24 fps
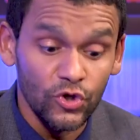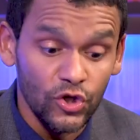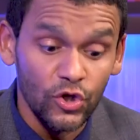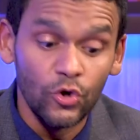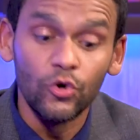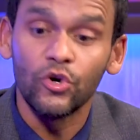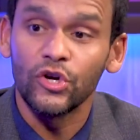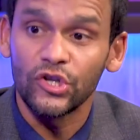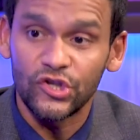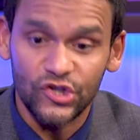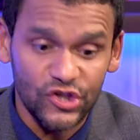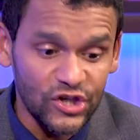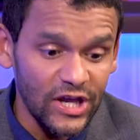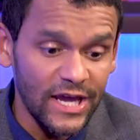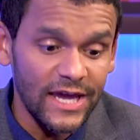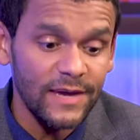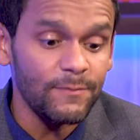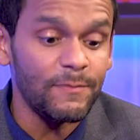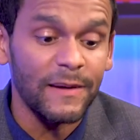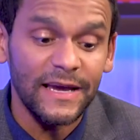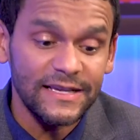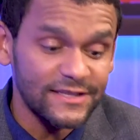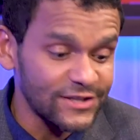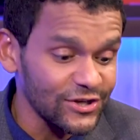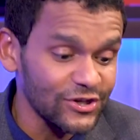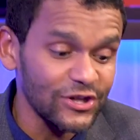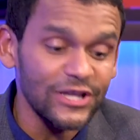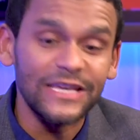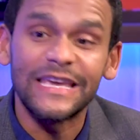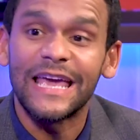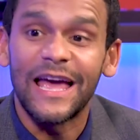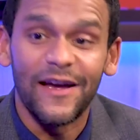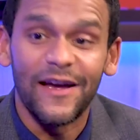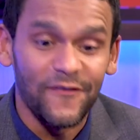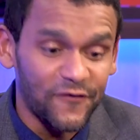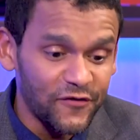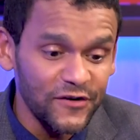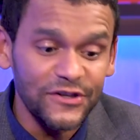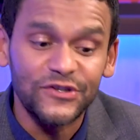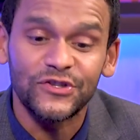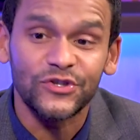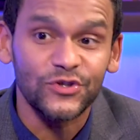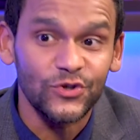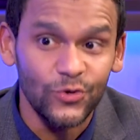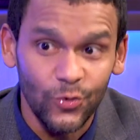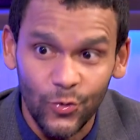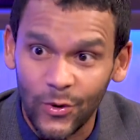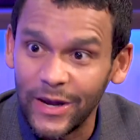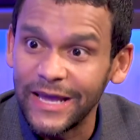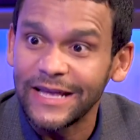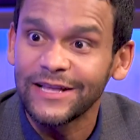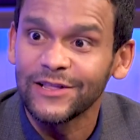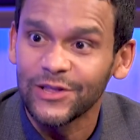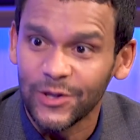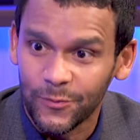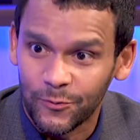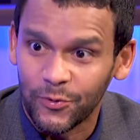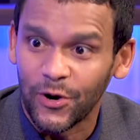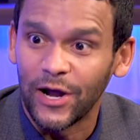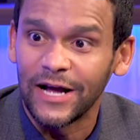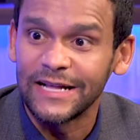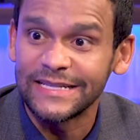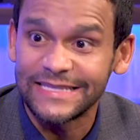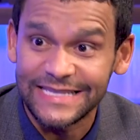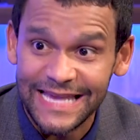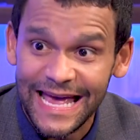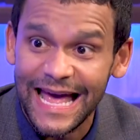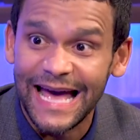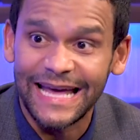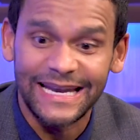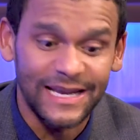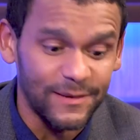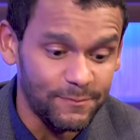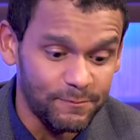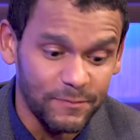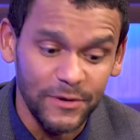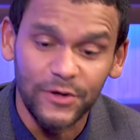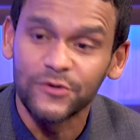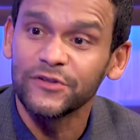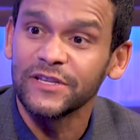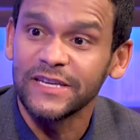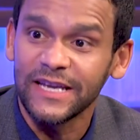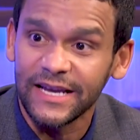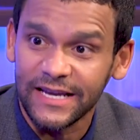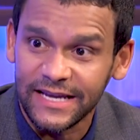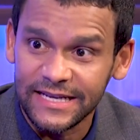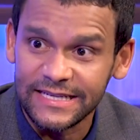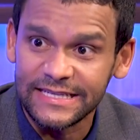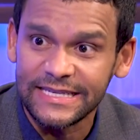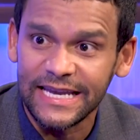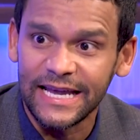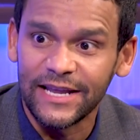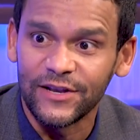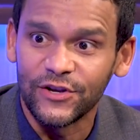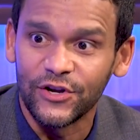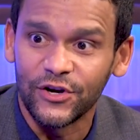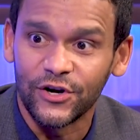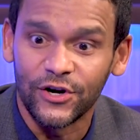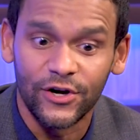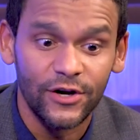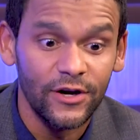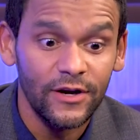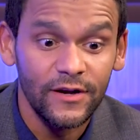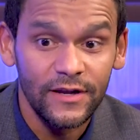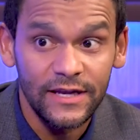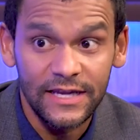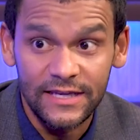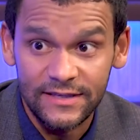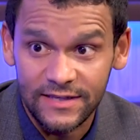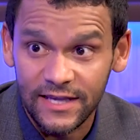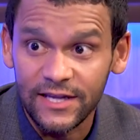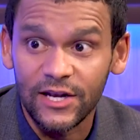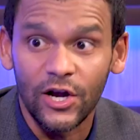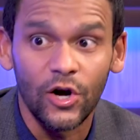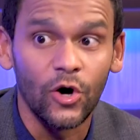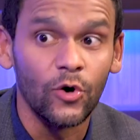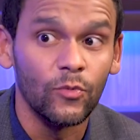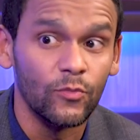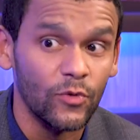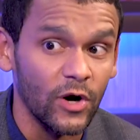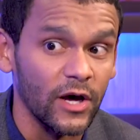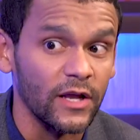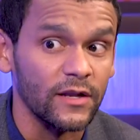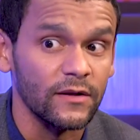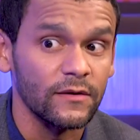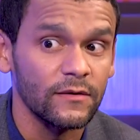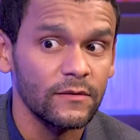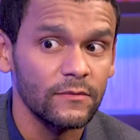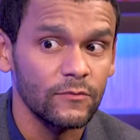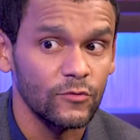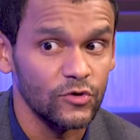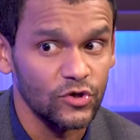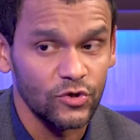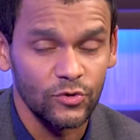you could it. say basically every swing LeBron's had at building a contender He's hit a home run. Would